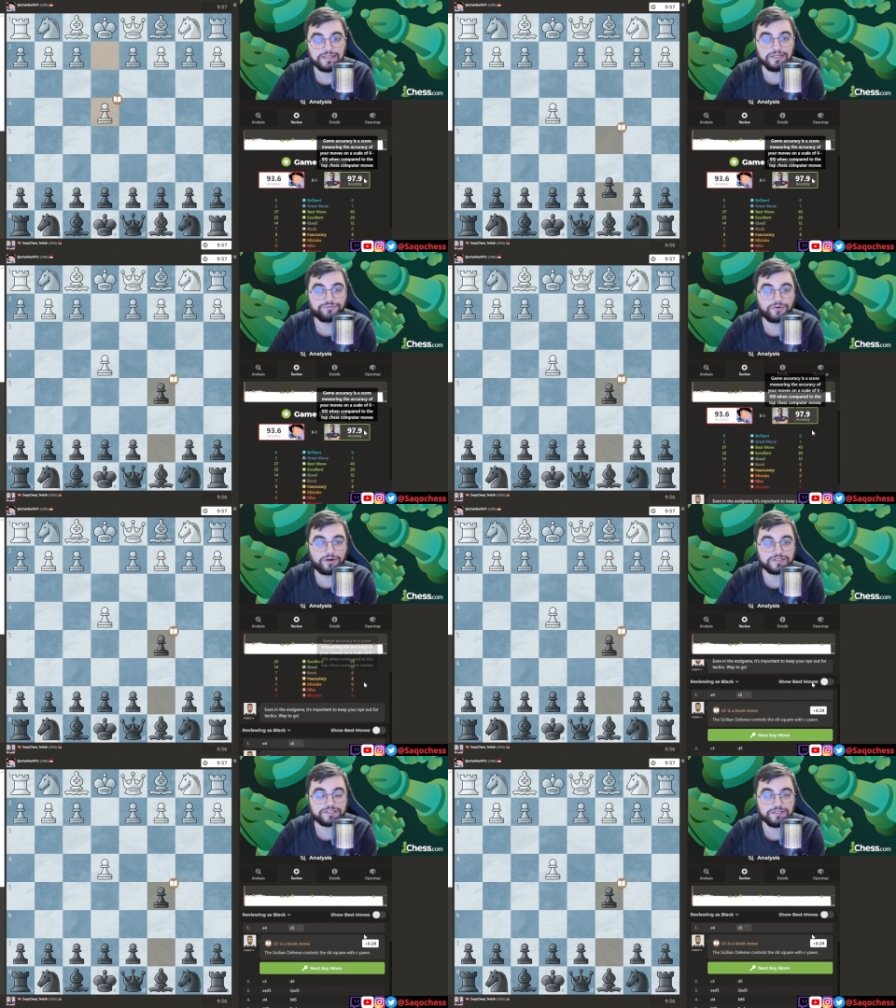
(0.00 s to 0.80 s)

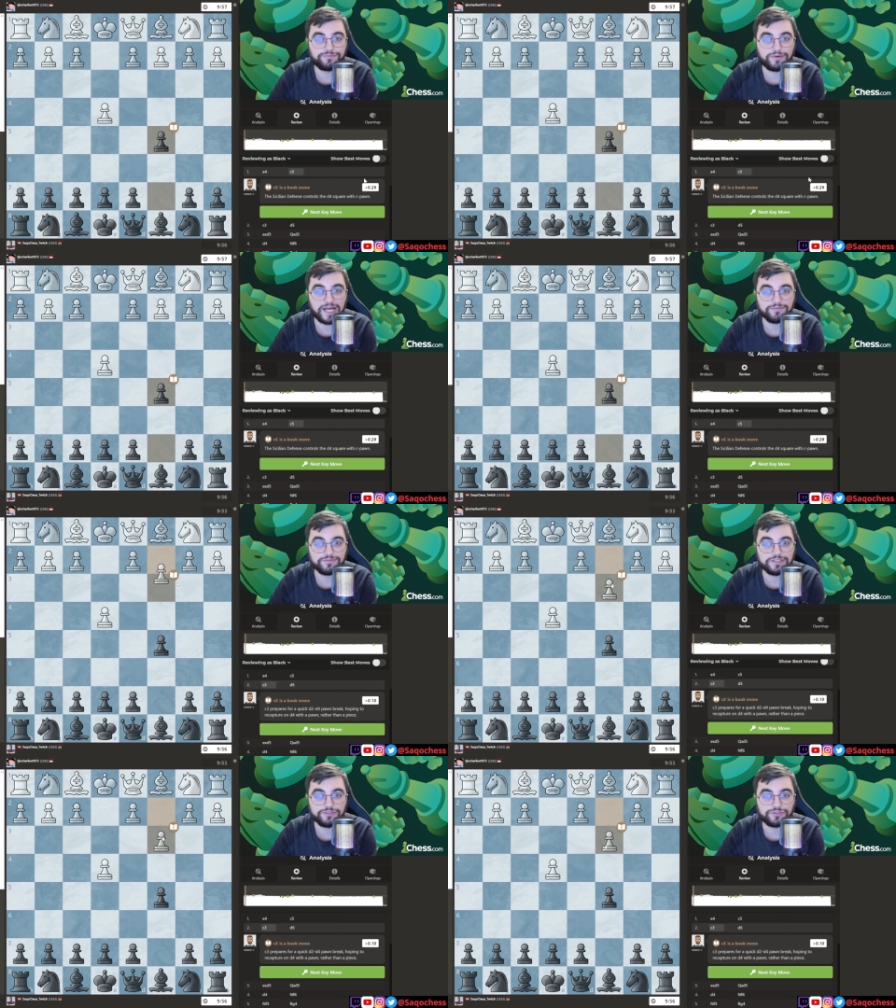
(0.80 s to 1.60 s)
E4, C5,
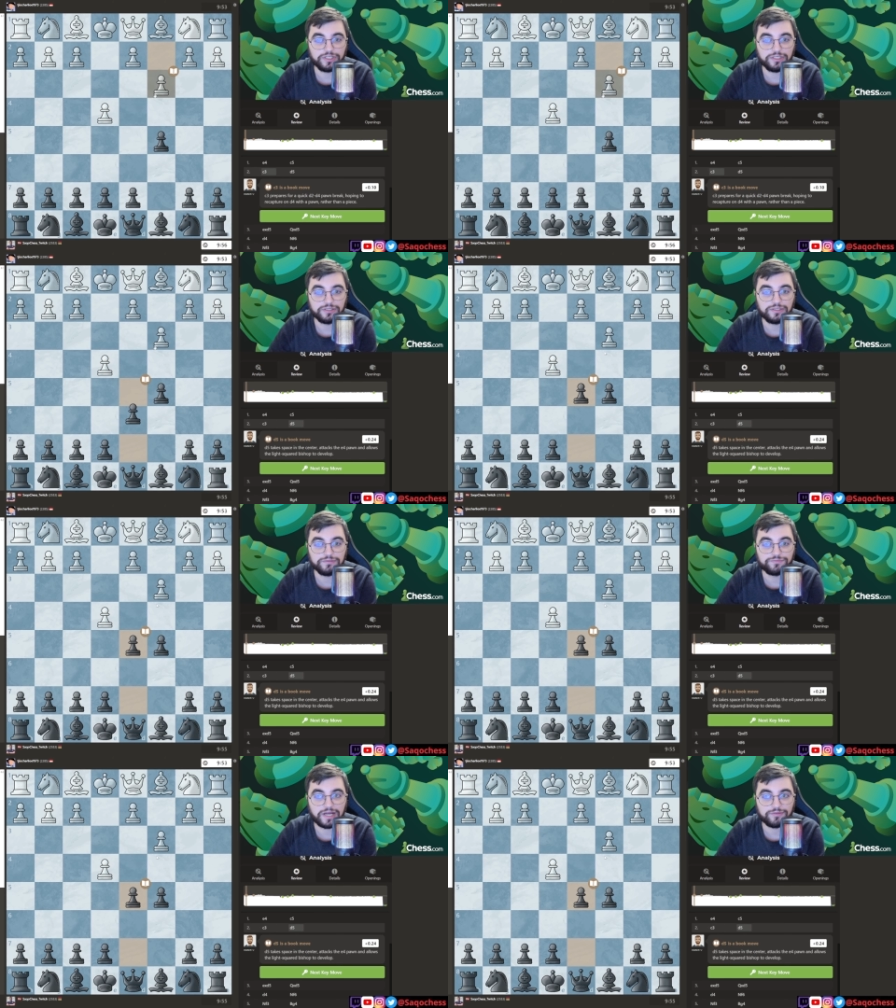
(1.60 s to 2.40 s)
C3,
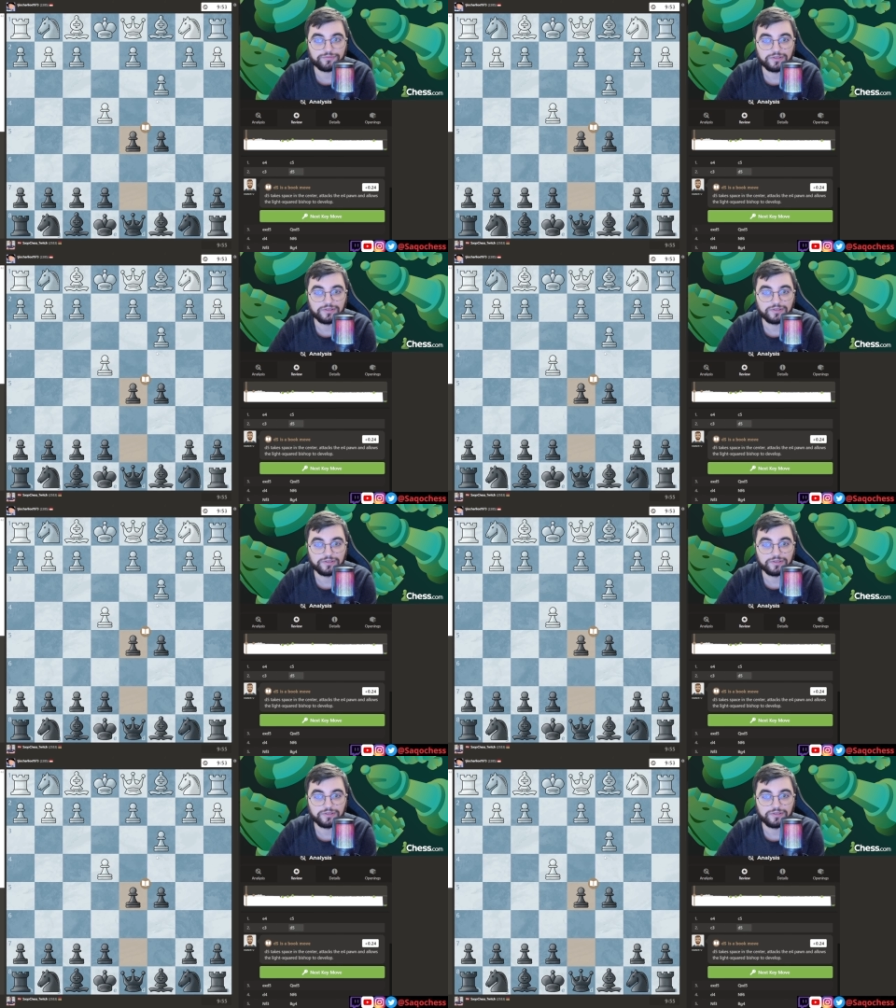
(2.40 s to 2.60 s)
D5.